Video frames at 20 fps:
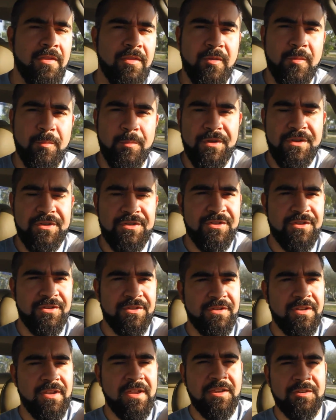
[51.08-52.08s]
The
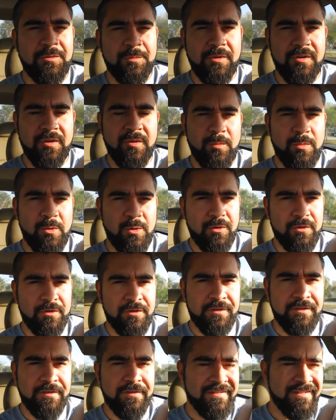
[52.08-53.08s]
mission has been
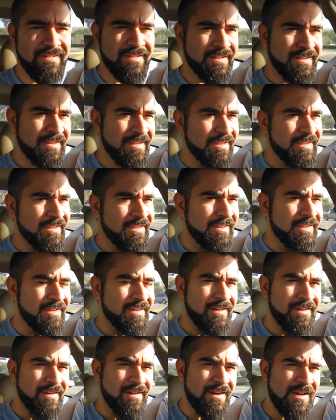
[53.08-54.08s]
aborted.
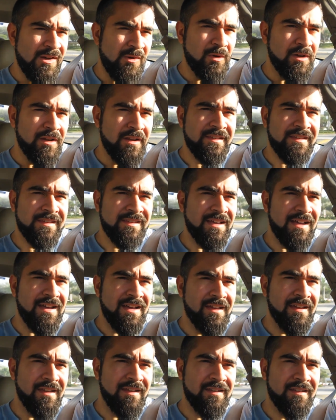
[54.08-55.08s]
I went
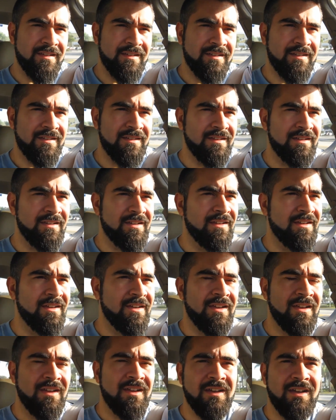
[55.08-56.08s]
inside,
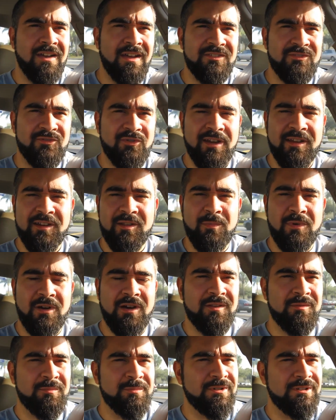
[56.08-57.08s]
I tried them
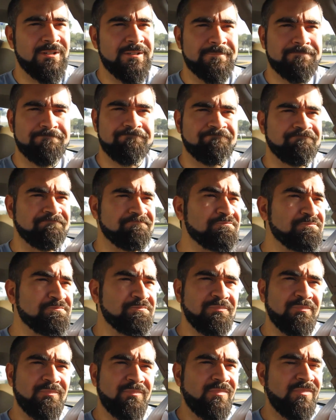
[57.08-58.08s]
on, but
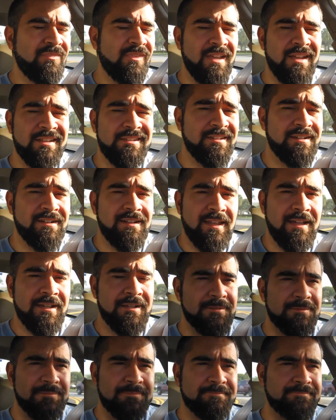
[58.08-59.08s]
I didn't
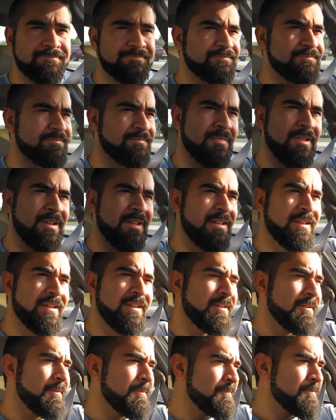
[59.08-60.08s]
like them.
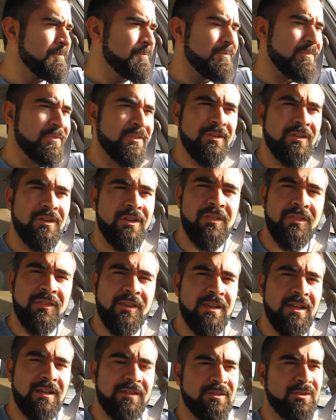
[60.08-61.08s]
They're
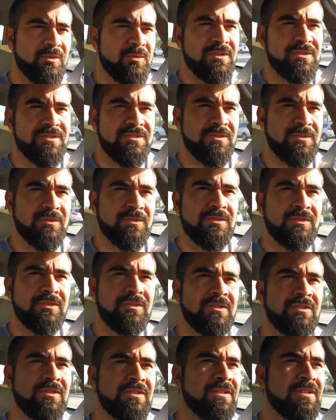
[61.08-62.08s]
nothing like the
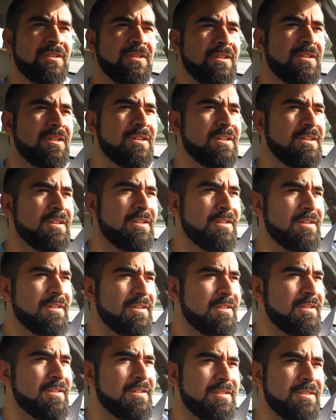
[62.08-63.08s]
originals.
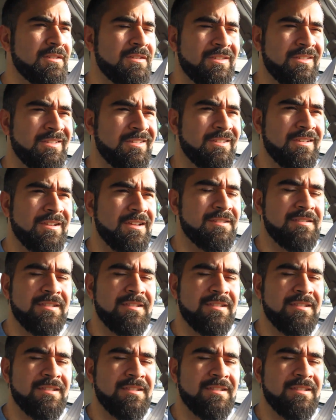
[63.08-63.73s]
Eh, I,